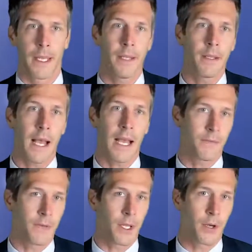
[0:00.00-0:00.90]
In the
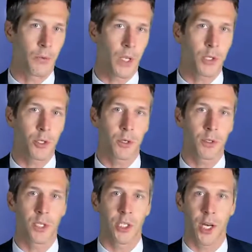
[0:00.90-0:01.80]
last video, we
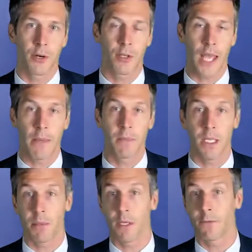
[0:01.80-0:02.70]
introduced the general
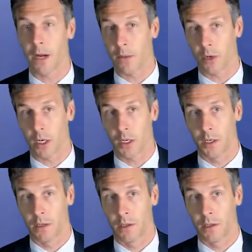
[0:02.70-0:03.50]
MDP framework.